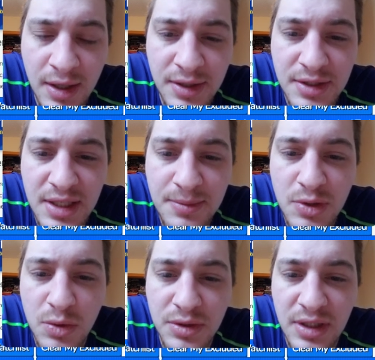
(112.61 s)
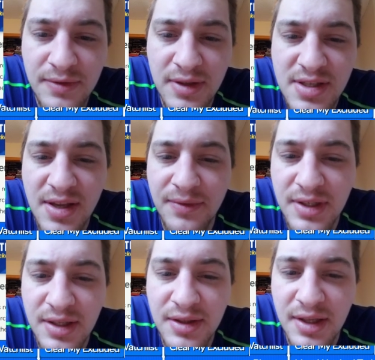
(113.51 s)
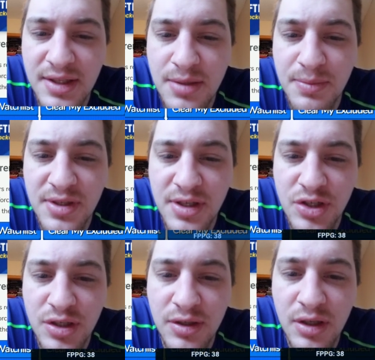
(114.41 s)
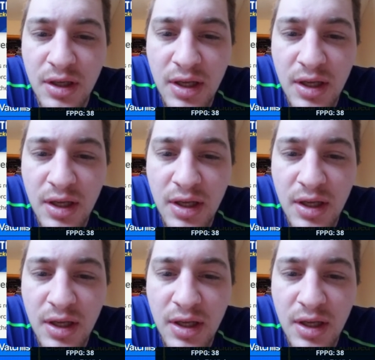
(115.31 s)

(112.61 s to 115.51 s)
in team total defense, 17th against the position.